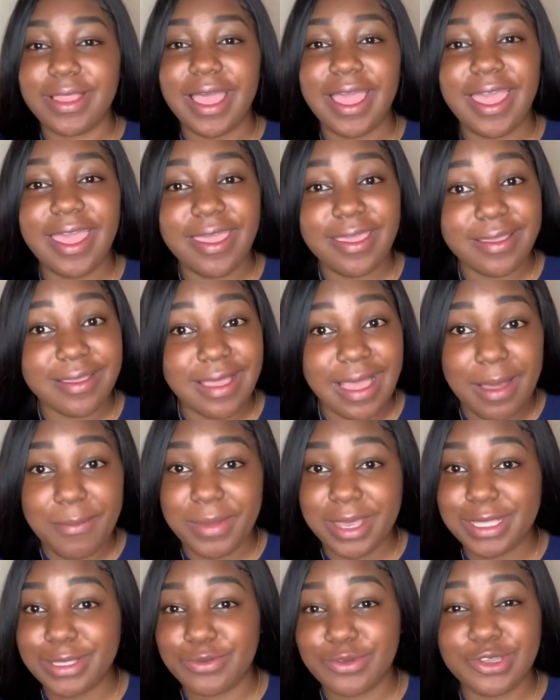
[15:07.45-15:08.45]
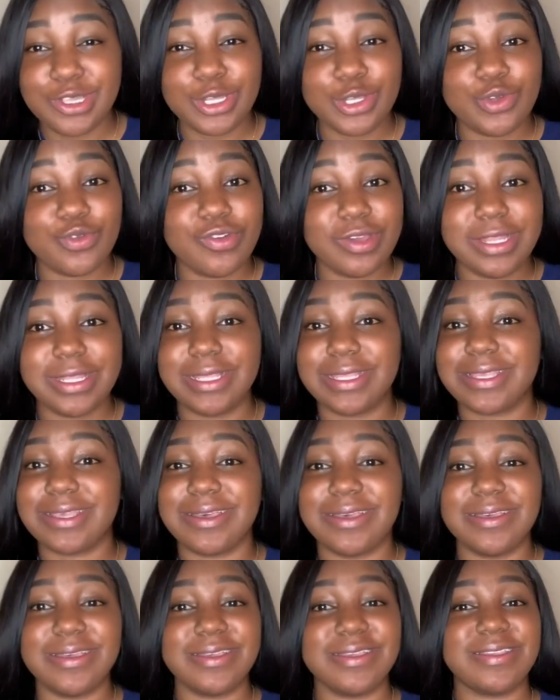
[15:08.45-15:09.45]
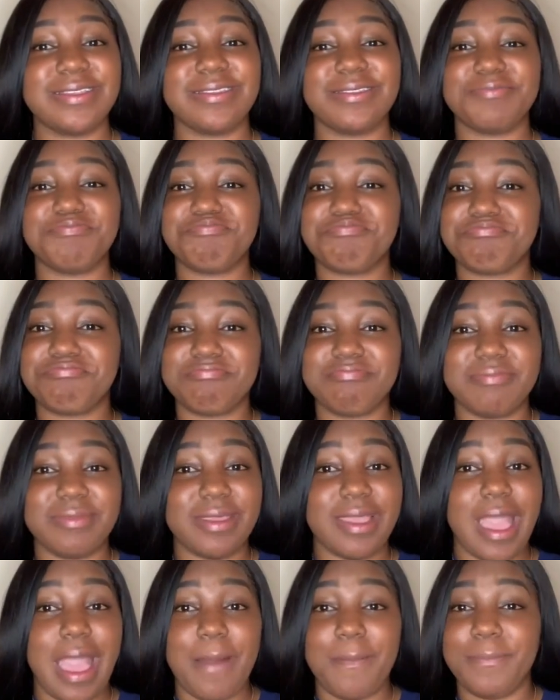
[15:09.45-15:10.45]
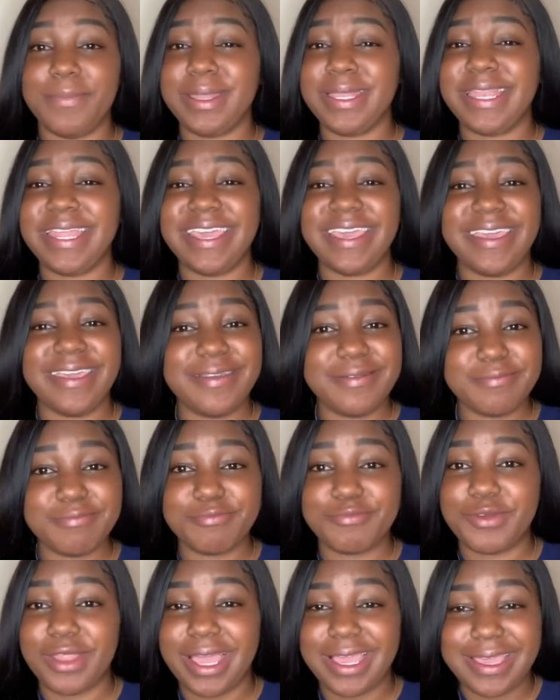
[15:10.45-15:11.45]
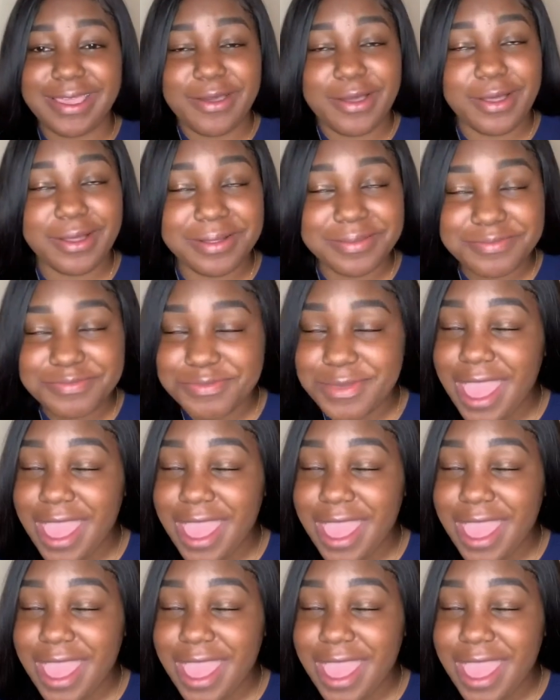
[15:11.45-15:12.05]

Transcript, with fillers: Like I might as well enjoy this cause I'm be dead when I get home.